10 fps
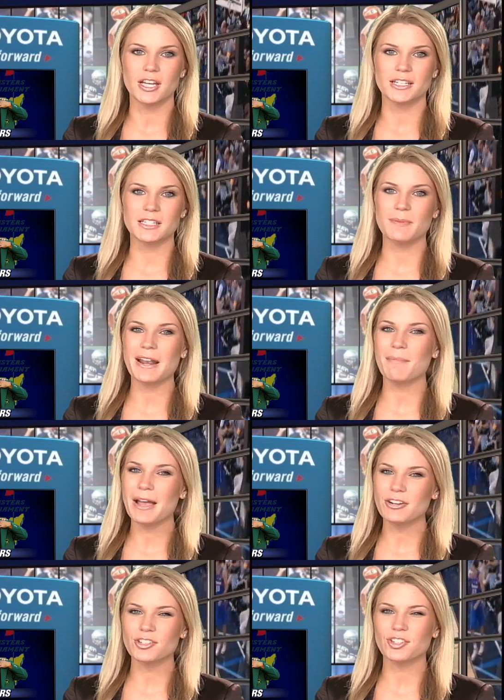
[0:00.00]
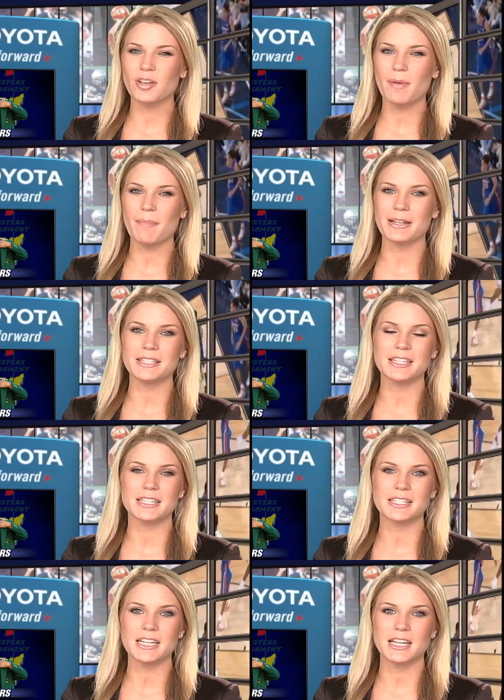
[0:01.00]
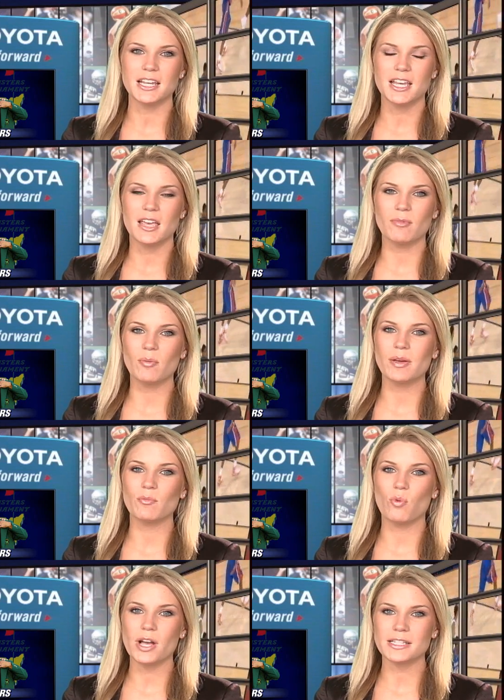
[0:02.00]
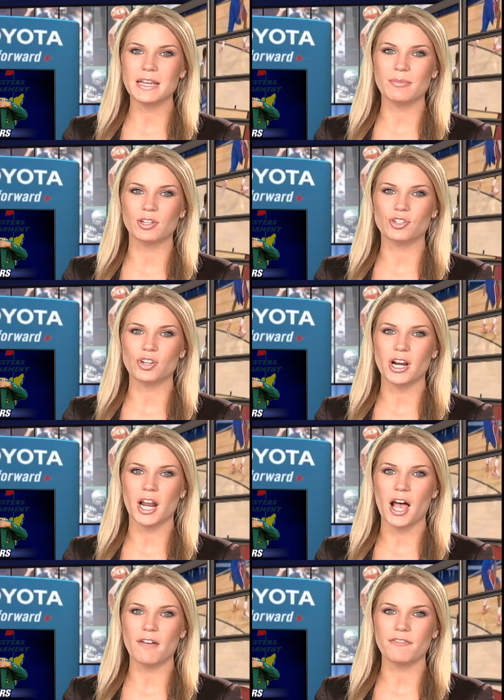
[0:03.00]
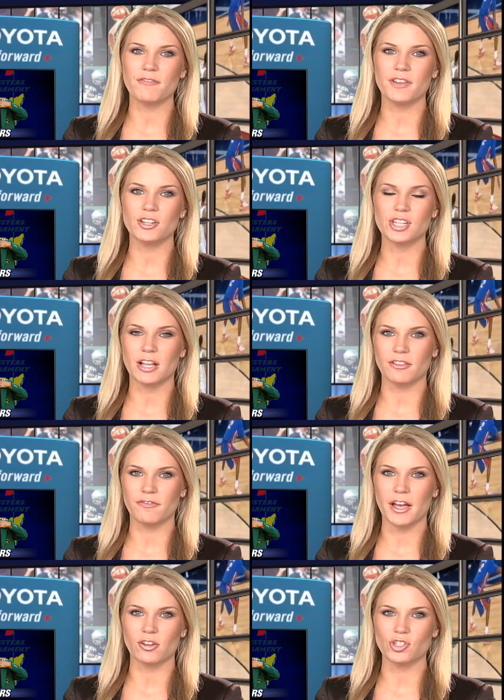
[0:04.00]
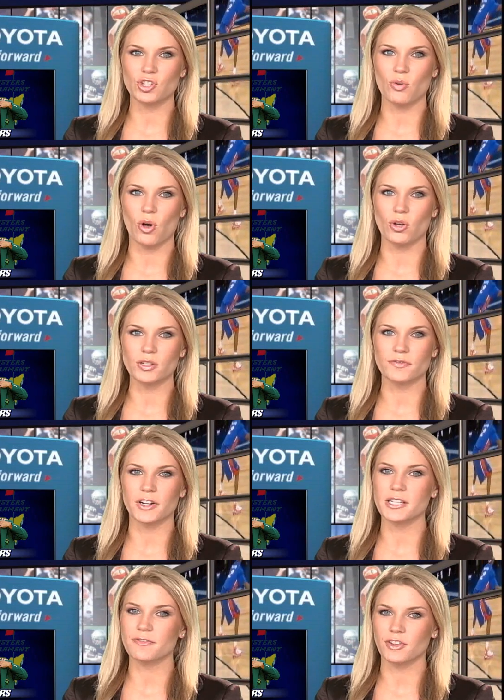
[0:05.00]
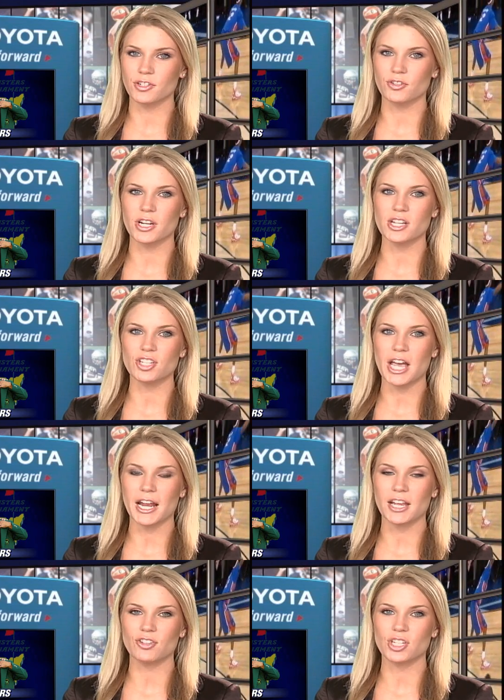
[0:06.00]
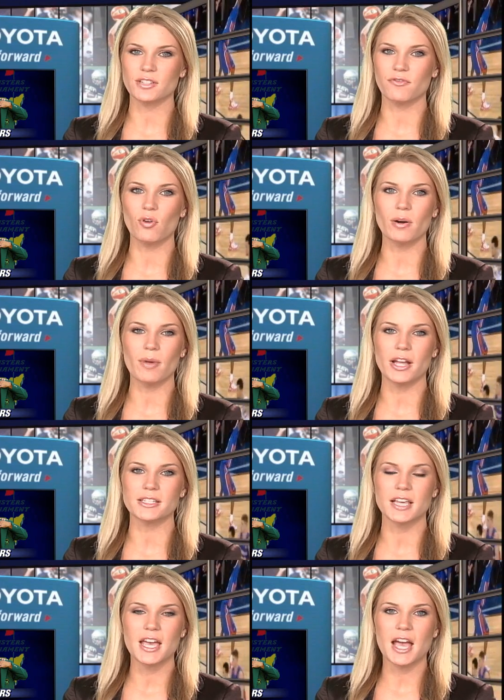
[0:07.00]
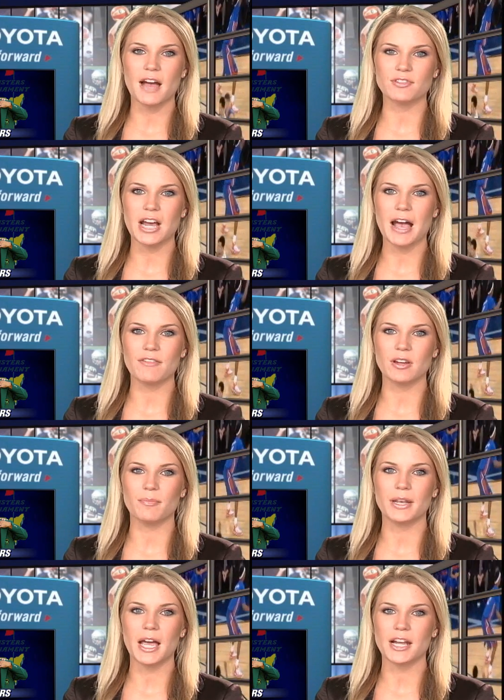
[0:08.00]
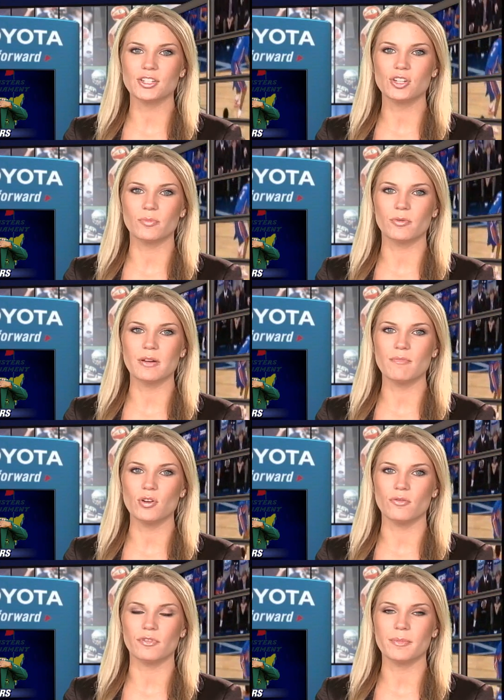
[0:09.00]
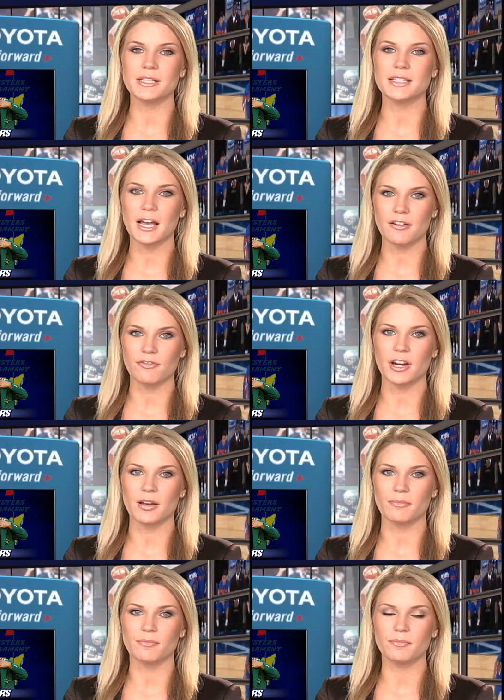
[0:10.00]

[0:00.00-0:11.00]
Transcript: Despite a minor slip up at 16, Immelman was able to shrug it off and finish out the final two holes for his first green jacket just four months after having a benign tumor removed from his diaphragm.